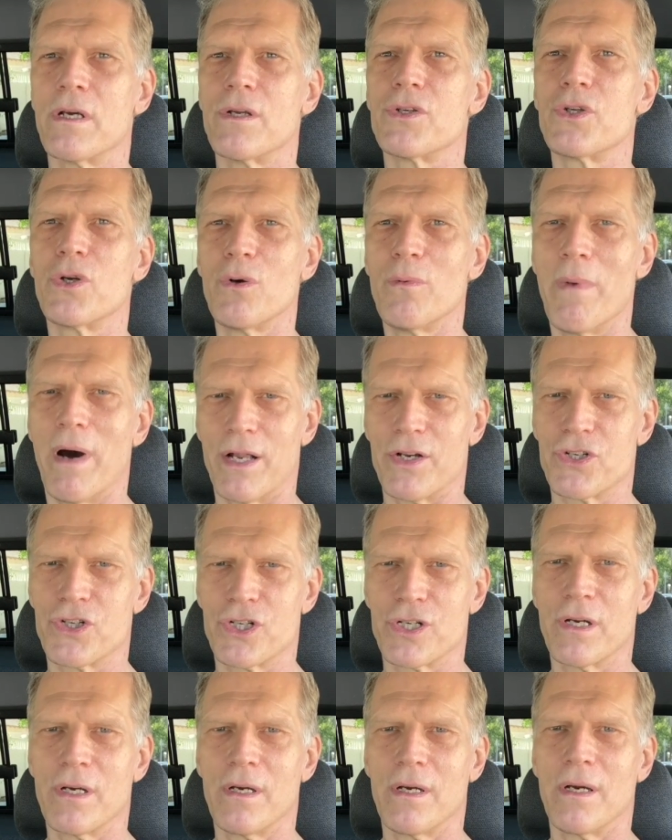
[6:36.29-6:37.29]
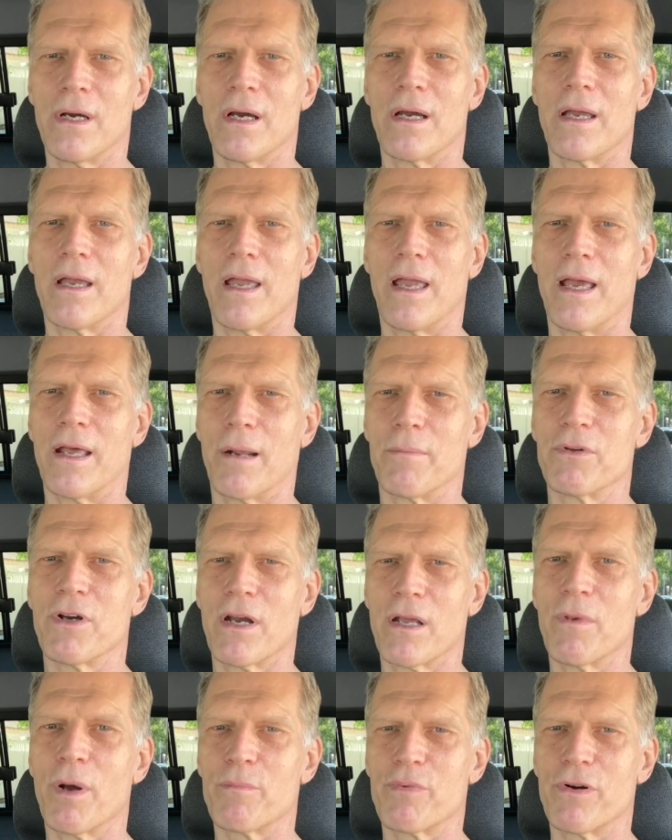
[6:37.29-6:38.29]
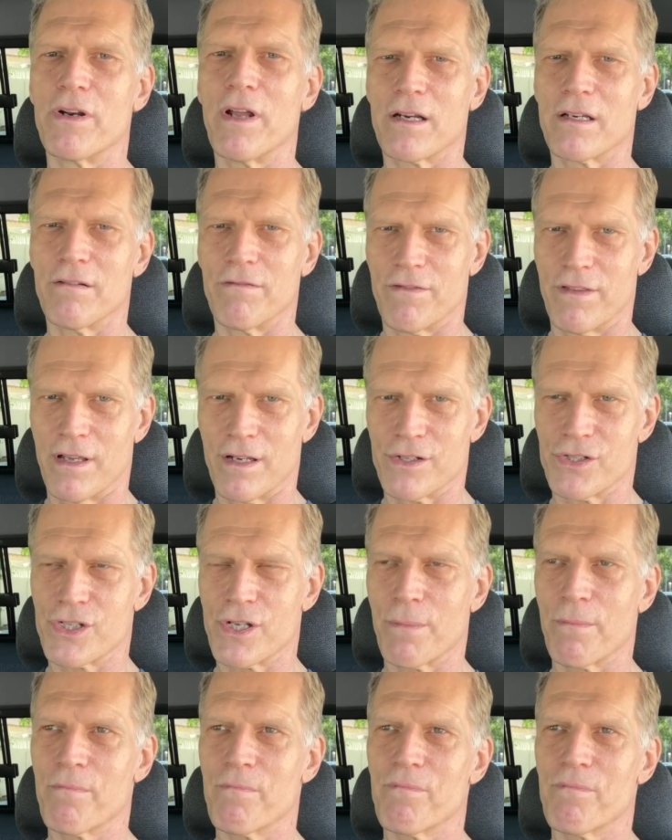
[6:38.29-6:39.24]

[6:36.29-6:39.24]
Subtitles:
too much. And I'm talking about productive things.